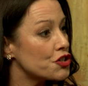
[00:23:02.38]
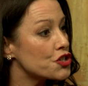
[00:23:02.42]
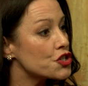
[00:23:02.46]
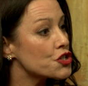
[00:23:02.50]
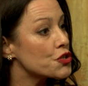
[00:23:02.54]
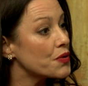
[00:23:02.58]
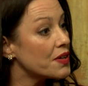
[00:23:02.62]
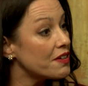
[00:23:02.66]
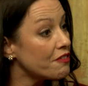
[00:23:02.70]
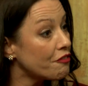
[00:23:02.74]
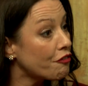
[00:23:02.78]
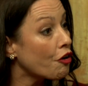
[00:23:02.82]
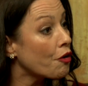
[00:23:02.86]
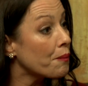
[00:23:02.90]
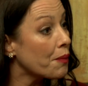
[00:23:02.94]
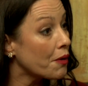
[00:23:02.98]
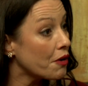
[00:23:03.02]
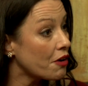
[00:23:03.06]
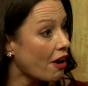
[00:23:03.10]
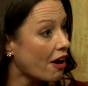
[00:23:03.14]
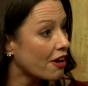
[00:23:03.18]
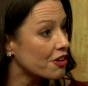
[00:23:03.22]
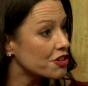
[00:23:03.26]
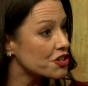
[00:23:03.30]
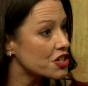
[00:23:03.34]
Treefort
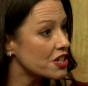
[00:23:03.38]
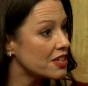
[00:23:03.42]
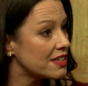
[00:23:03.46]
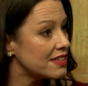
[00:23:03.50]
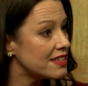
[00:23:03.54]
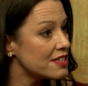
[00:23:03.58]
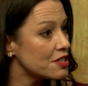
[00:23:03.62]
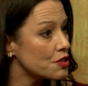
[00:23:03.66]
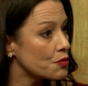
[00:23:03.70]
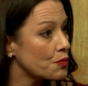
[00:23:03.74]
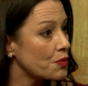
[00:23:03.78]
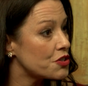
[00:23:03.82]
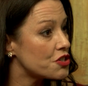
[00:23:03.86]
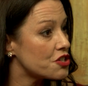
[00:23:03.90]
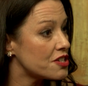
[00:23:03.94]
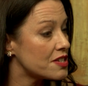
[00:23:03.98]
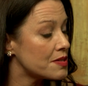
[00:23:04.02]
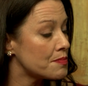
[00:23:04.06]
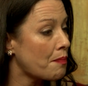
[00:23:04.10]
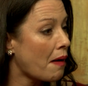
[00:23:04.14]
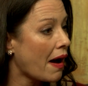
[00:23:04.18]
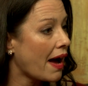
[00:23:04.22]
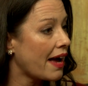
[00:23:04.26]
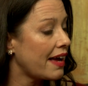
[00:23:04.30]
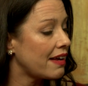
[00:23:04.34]
Productions, which is
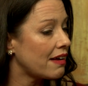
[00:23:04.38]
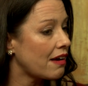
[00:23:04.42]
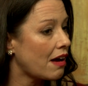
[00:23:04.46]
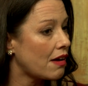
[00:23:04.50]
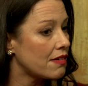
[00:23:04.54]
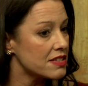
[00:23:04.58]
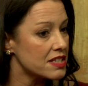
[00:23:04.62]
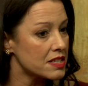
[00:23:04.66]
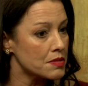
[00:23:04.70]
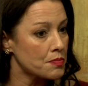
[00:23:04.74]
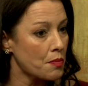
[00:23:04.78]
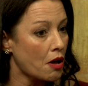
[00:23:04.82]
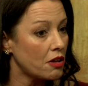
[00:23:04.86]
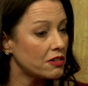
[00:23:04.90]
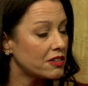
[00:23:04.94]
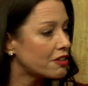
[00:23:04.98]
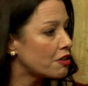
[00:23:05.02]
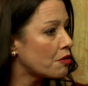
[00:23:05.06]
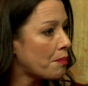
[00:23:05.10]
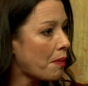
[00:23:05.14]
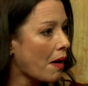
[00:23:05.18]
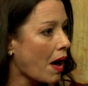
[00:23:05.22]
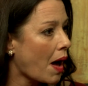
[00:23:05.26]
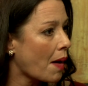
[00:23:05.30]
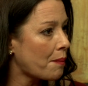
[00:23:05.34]
my small little
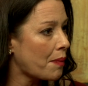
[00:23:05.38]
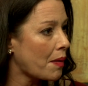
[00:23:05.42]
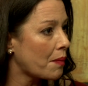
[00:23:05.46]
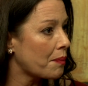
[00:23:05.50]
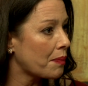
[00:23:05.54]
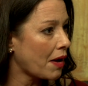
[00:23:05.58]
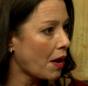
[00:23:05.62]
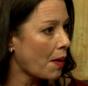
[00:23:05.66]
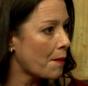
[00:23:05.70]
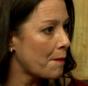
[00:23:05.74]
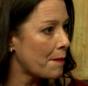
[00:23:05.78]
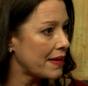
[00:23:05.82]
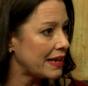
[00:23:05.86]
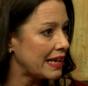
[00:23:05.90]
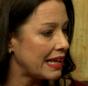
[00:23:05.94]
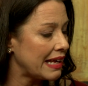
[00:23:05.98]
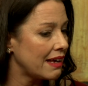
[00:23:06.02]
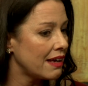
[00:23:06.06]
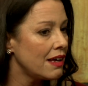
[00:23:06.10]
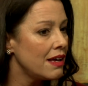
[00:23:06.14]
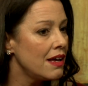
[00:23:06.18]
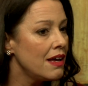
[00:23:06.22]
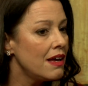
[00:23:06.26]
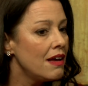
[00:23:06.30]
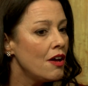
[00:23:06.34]
pop-up
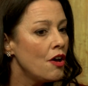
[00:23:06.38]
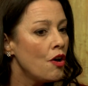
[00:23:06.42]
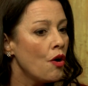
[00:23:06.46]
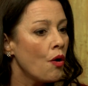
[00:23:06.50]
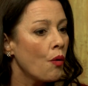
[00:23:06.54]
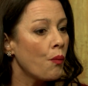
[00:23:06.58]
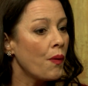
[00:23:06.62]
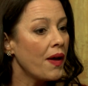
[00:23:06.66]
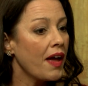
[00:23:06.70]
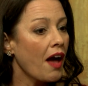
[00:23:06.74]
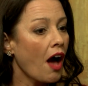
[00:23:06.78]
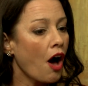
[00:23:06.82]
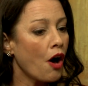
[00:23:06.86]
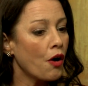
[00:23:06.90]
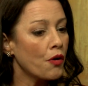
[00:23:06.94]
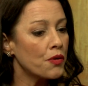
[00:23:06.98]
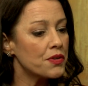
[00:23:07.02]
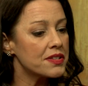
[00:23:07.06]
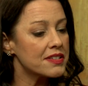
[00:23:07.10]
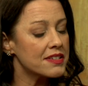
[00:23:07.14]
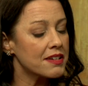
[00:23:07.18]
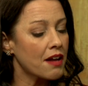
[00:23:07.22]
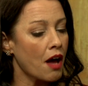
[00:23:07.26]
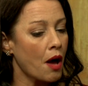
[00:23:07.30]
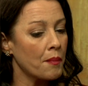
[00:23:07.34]
company. We
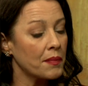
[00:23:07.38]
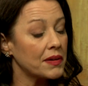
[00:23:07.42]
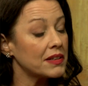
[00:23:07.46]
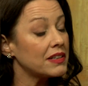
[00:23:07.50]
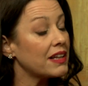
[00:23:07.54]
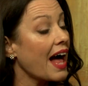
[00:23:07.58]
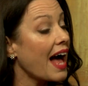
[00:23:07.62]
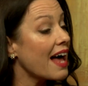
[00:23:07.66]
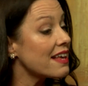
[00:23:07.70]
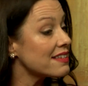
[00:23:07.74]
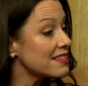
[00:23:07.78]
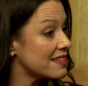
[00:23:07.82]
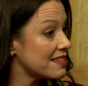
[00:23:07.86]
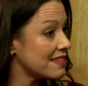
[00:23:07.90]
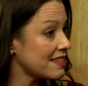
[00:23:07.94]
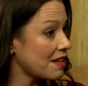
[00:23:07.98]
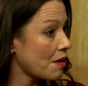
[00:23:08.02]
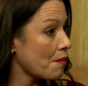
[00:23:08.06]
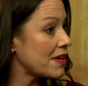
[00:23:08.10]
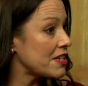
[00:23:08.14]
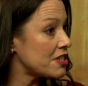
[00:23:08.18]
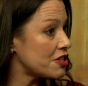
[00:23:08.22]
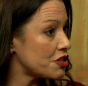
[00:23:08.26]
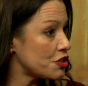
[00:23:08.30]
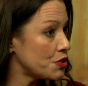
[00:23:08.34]
host classes at
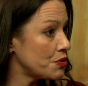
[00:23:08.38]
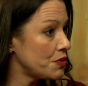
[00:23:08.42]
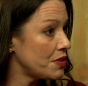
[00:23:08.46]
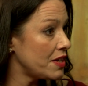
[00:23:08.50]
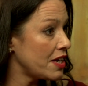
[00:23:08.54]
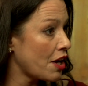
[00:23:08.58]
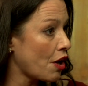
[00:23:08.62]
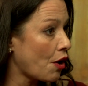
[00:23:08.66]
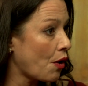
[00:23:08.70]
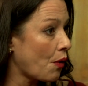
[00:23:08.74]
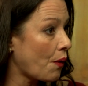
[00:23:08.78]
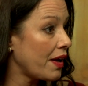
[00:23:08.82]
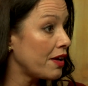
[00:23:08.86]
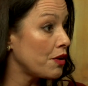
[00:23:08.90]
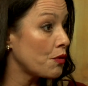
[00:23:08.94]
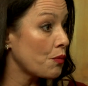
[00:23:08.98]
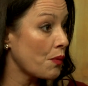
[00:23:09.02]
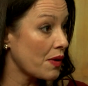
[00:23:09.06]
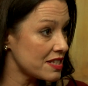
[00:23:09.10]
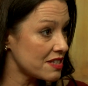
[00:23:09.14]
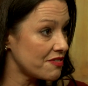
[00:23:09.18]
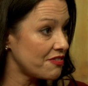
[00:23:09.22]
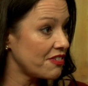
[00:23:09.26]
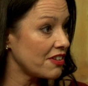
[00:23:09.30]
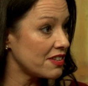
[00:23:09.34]
my studio in
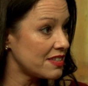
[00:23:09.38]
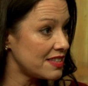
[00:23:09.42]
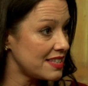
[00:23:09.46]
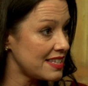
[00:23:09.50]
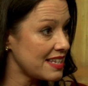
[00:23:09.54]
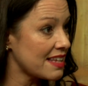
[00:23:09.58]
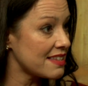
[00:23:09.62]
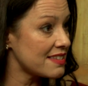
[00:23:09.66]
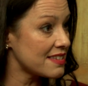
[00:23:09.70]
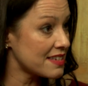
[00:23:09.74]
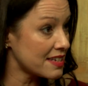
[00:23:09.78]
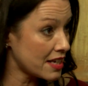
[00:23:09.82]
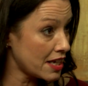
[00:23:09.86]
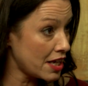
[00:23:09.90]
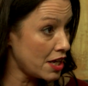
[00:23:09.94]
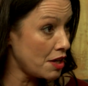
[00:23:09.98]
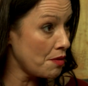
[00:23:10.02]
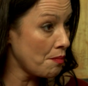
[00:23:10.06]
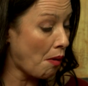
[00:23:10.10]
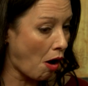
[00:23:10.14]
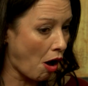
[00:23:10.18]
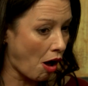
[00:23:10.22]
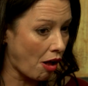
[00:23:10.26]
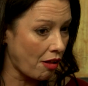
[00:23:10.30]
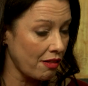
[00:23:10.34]
Westfield Siesta Key
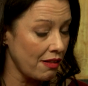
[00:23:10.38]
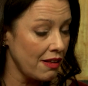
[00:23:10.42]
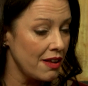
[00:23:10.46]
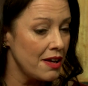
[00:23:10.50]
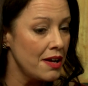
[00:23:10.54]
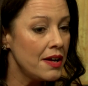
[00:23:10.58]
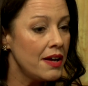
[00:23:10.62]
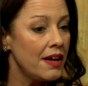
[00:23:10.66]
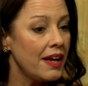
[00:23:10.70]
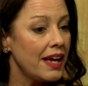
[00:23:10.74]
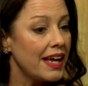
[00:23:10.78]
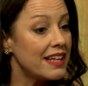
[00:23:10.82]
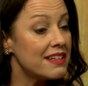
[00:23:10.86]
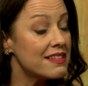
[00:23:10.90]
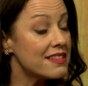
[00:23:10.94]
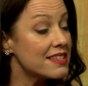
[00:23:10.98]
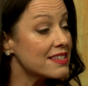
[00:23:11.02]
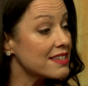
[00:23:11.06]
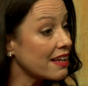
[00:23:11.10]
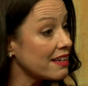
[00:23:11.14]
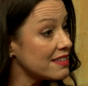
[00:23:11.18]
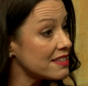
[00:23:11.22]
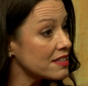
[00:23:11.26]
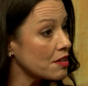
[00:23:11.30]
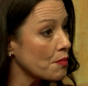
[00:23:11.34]
Mall
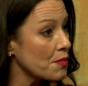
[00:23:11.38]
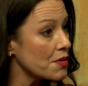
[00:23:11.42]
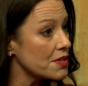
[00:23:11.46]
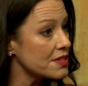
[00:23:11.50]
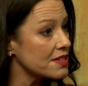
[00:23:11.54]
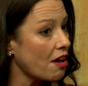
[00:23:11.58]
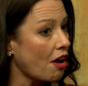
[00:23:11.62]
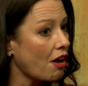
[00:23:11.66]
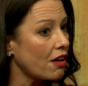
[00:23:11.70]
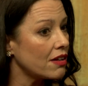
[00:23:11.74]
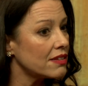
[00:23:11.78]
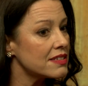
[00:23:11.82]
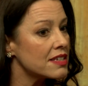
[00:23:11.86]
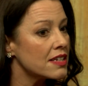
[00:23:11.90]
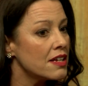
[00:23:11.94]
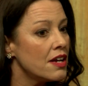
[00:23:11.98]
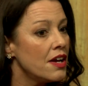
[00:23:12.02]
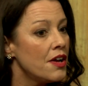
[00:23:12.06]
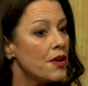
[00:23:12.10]
inside Somersault.